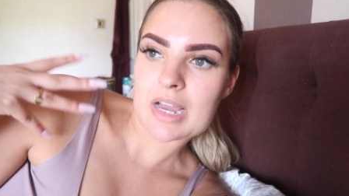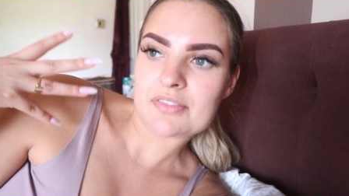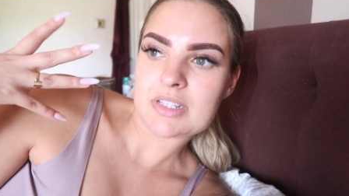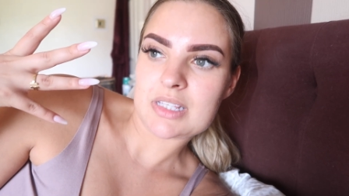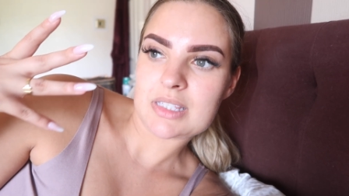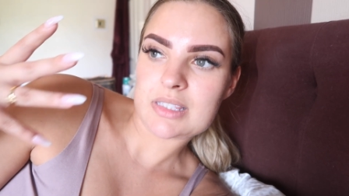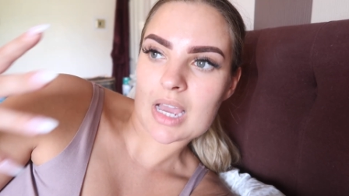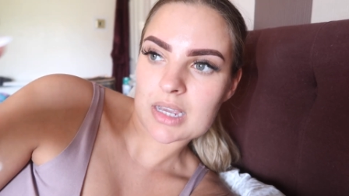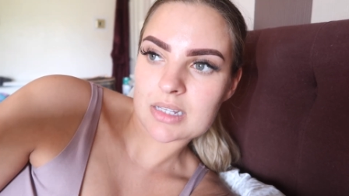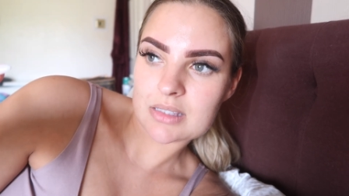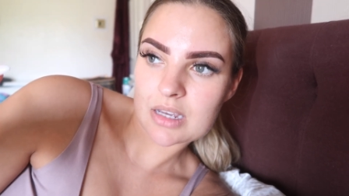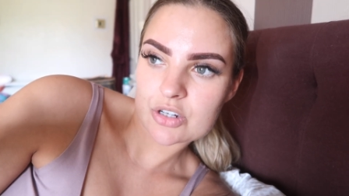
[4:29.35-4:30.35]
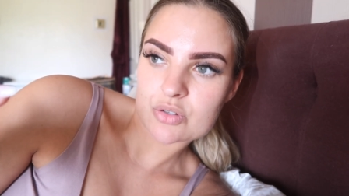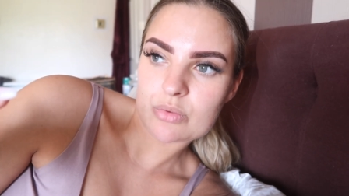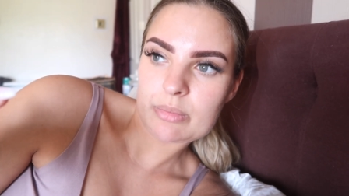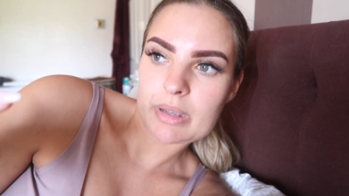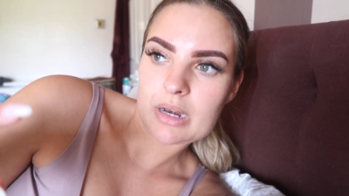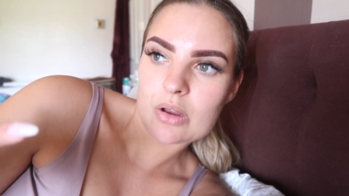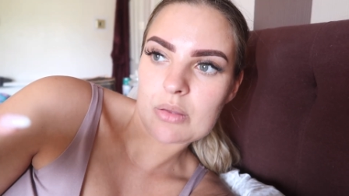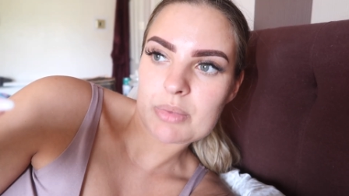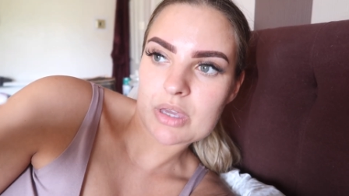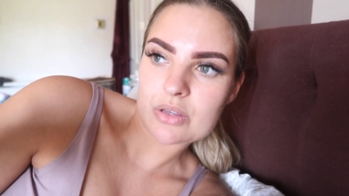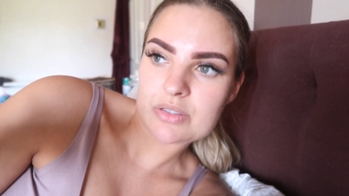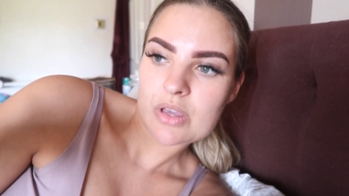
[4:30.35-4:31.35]
after the second session will be like
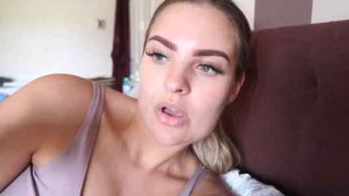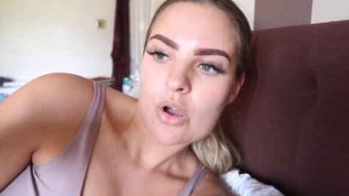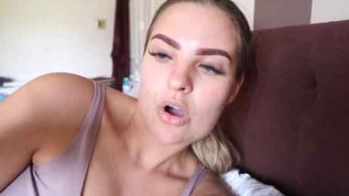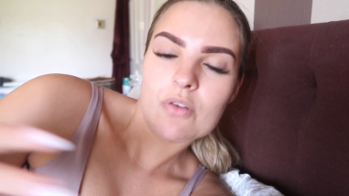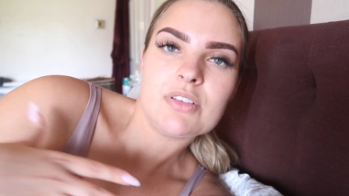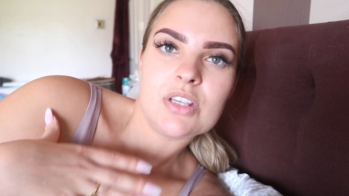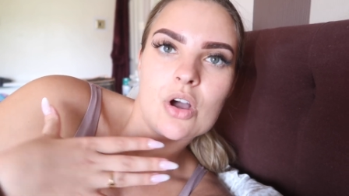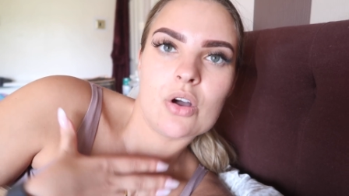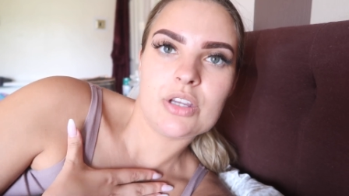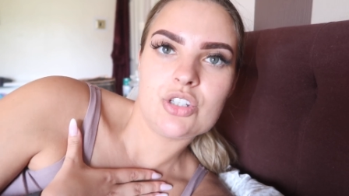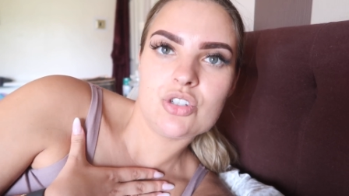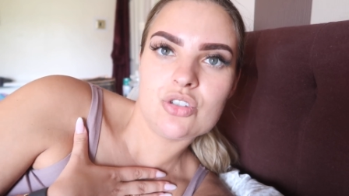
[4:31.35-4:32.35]
because obviously I,